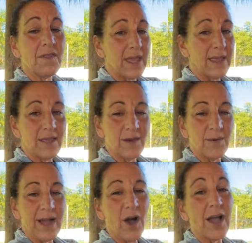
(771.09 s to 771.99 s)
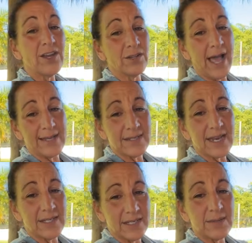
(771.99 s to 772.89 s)
Thank you. I got your last.
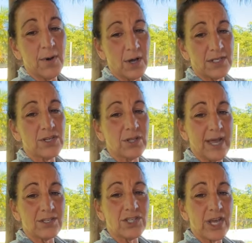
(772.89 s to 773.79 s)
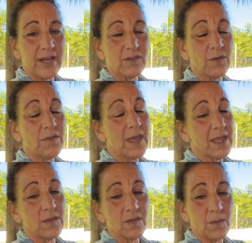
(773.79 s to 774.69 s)
I did deposit your last check. So
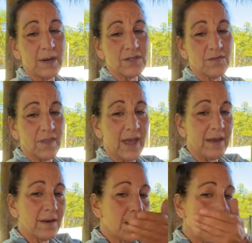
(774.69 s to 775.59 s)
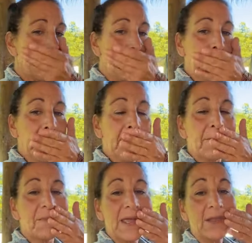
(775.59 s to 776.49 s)
thank you so much for that.
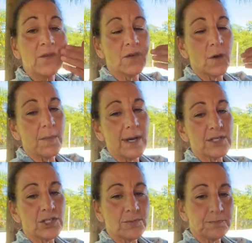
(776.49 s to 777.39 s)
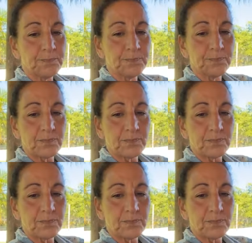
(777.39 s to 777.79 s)
Thank you so much.